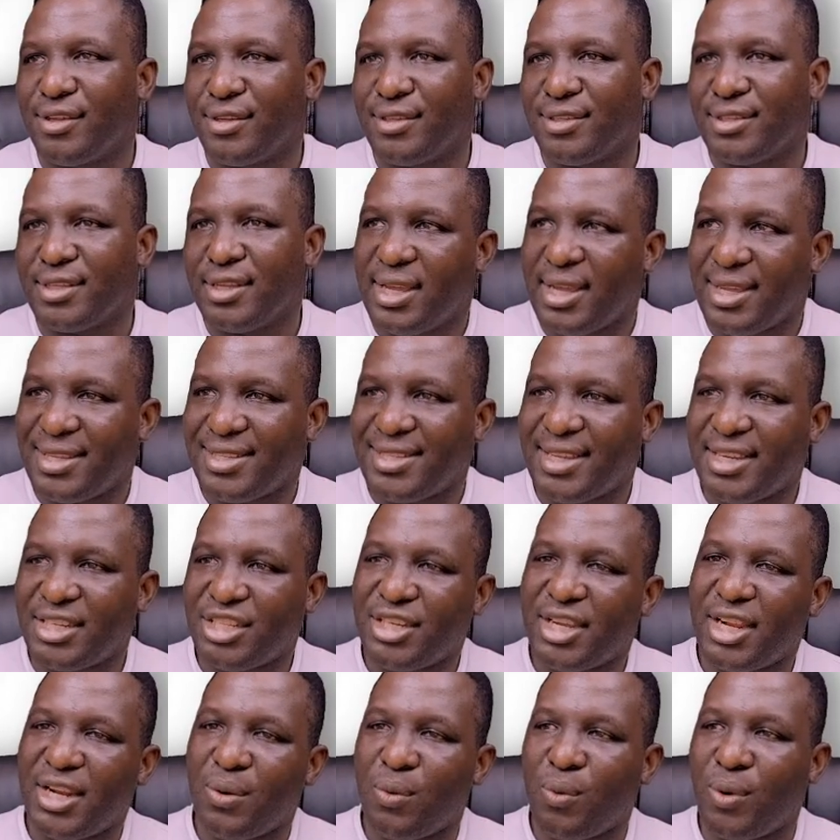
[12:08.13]
us
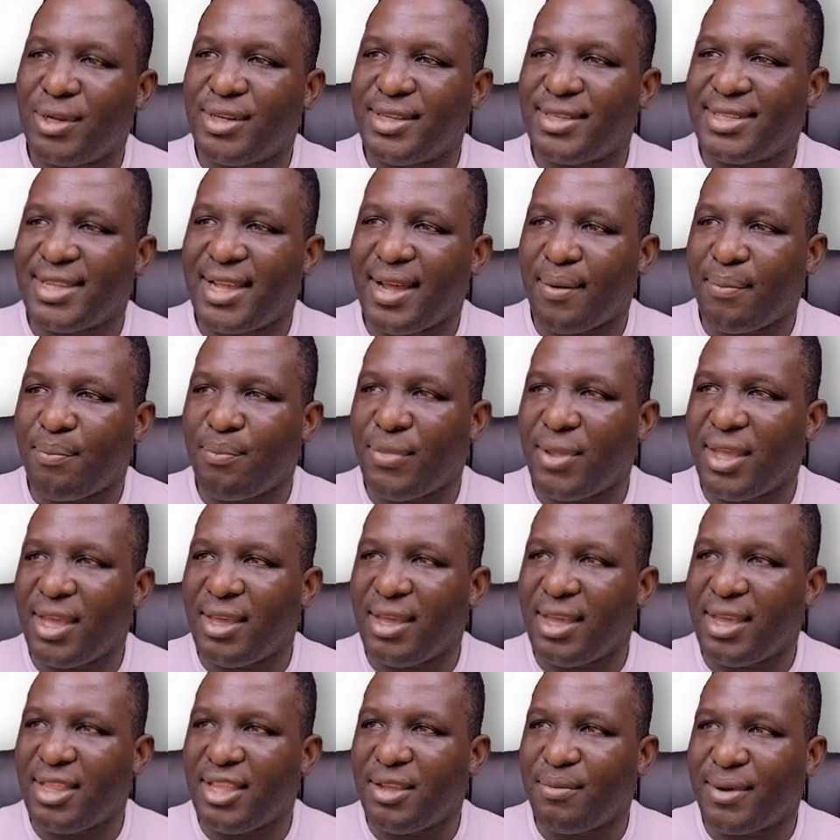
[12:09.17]
essentially what is
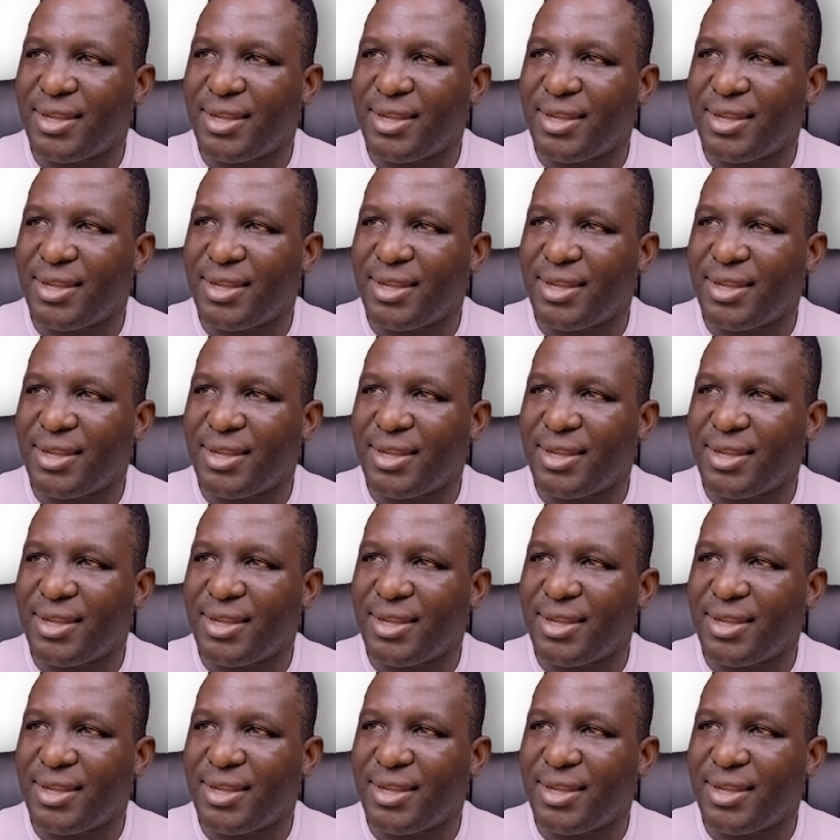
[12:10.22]
happening in the